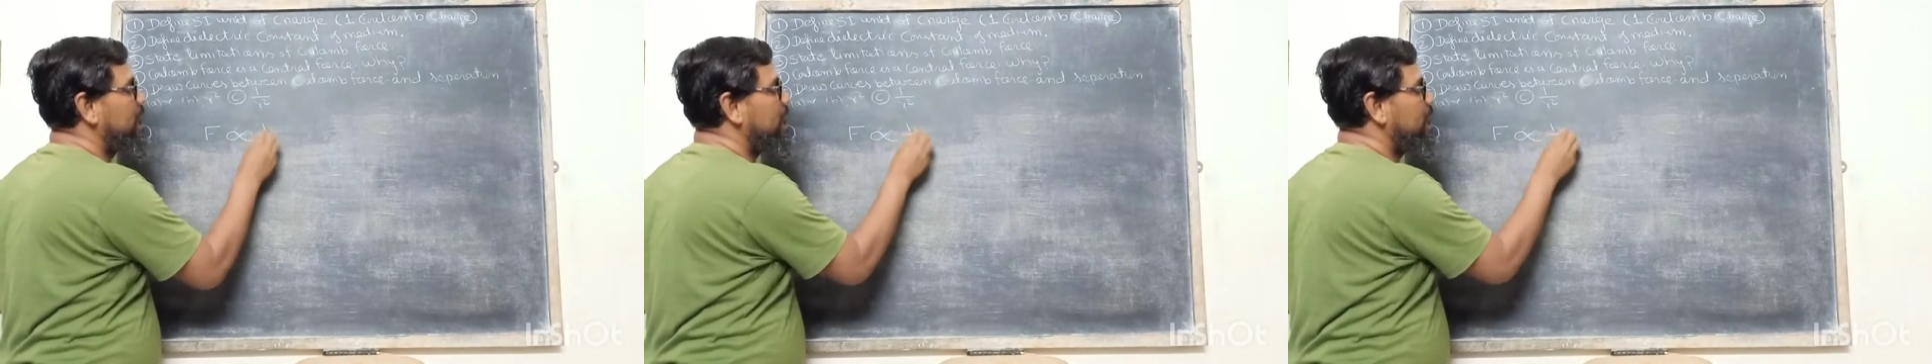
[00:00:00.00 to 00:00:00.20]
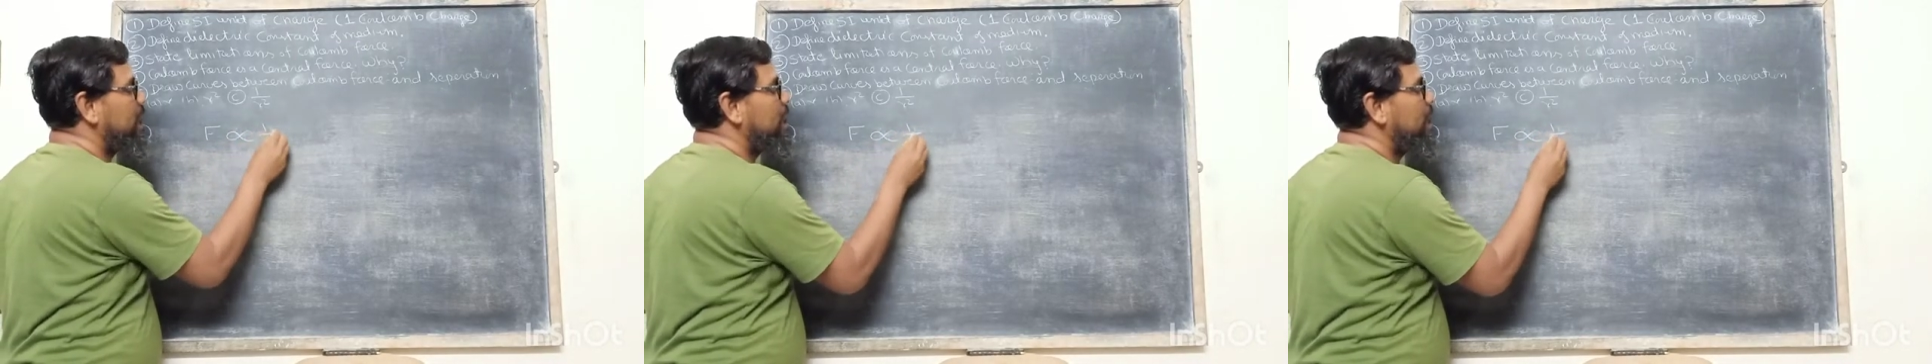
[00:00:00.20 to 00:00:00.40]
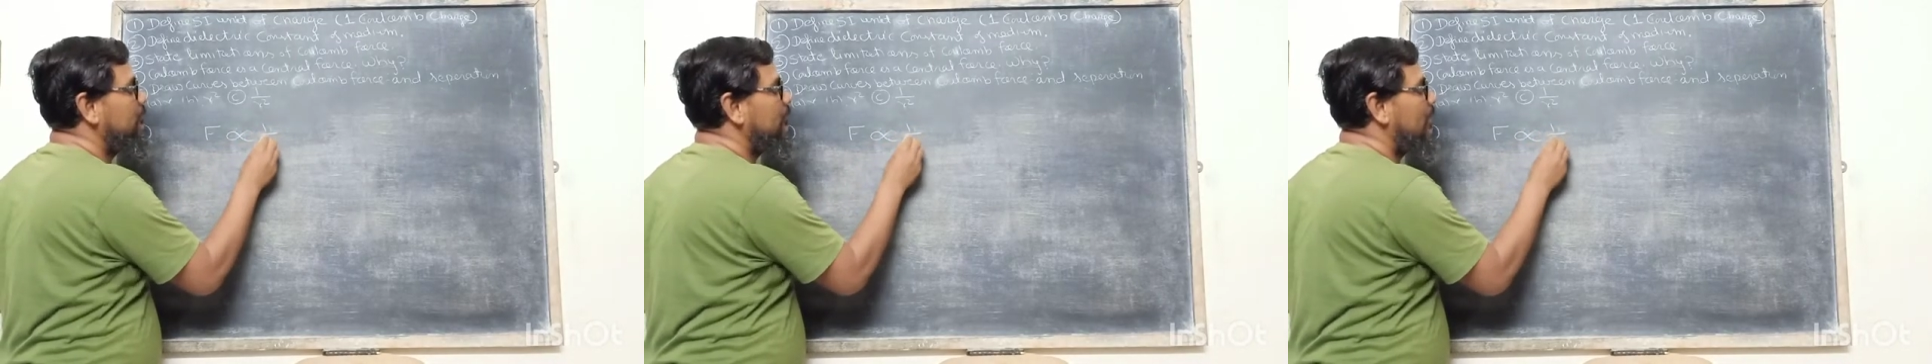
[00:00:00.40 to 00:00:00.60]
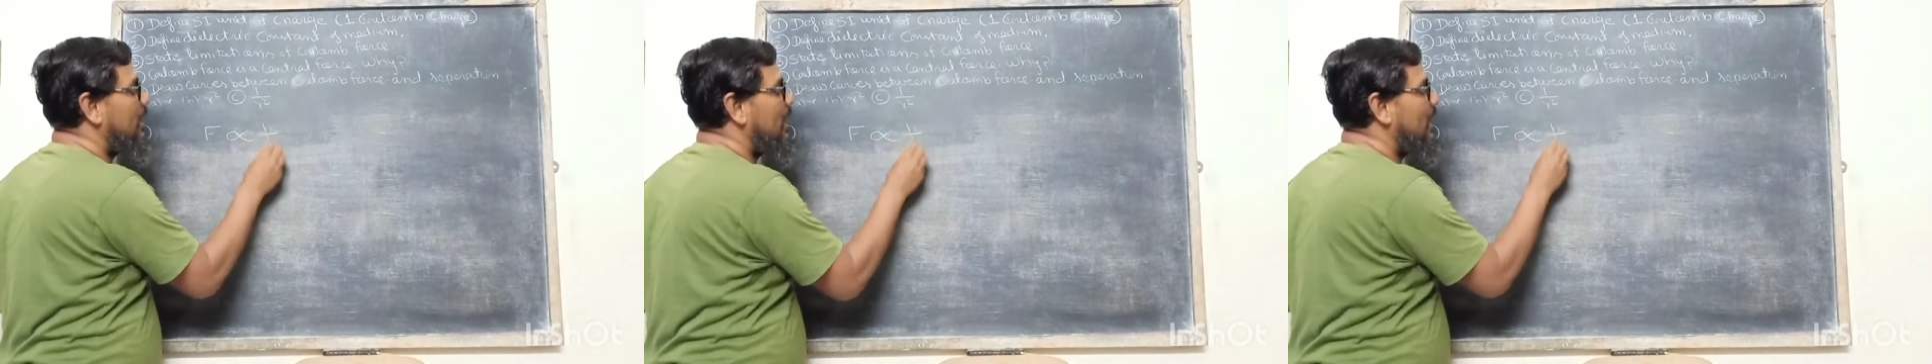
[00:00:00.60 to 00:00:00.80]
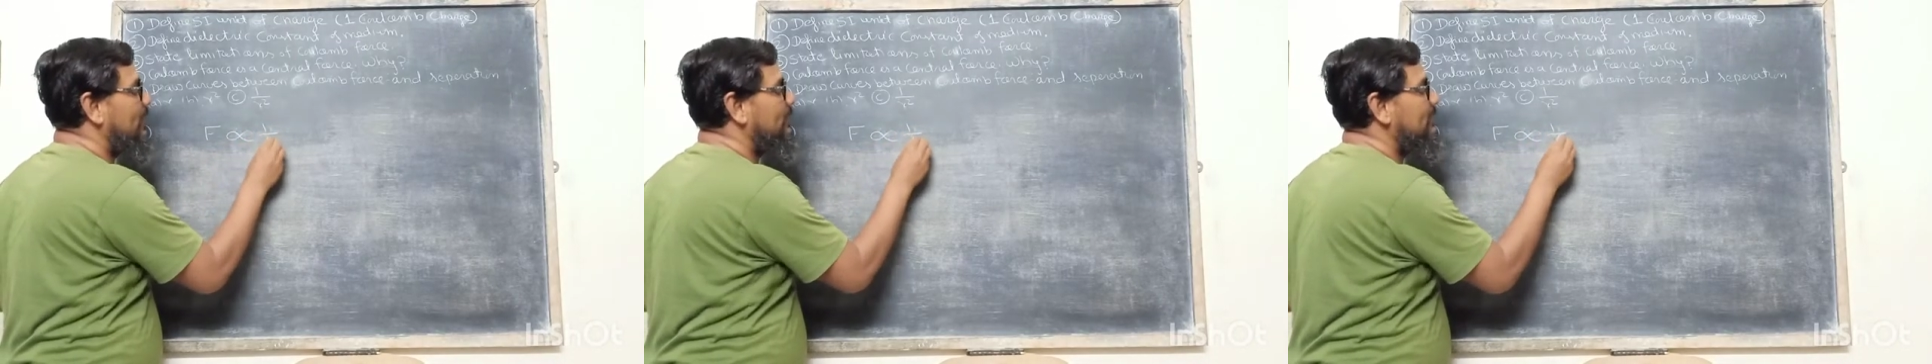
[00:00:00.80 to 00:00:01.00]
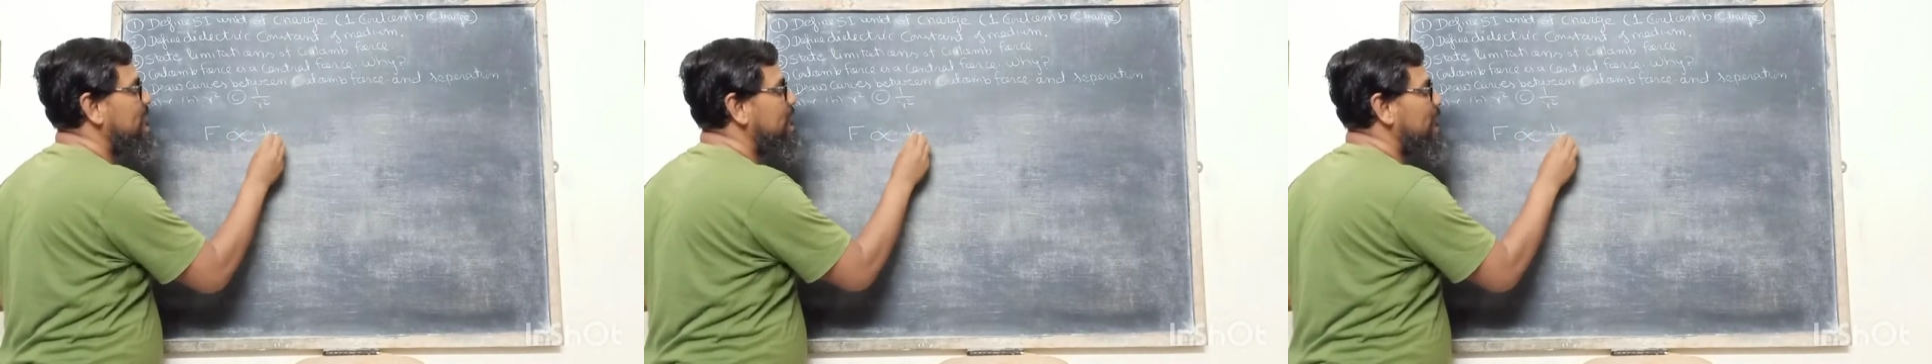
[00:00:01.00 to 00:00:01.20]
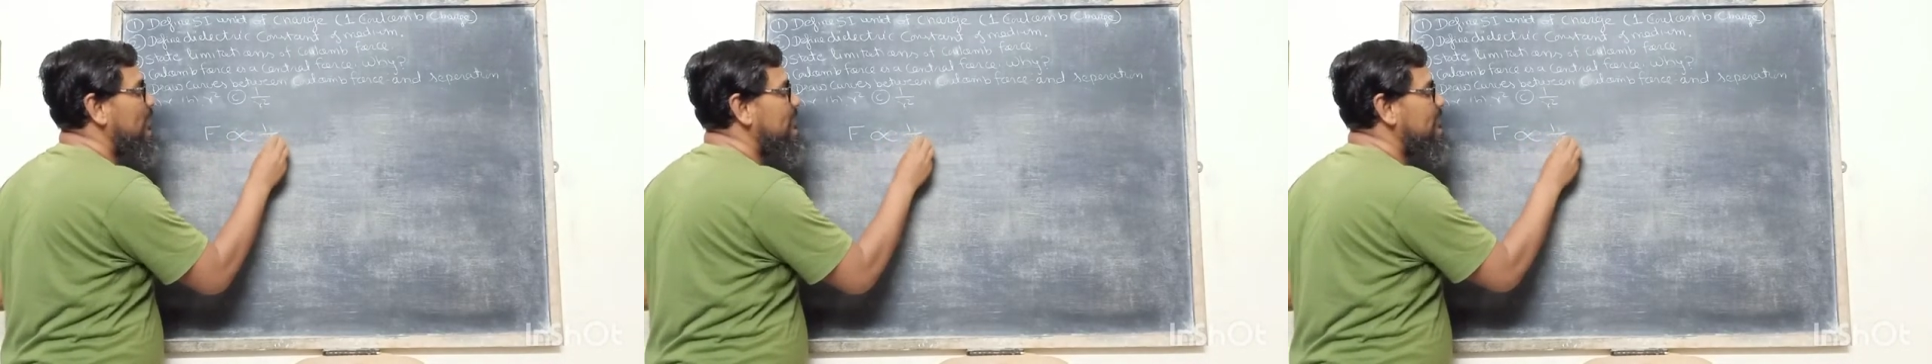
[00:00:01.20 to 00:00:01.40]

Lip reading: to R square,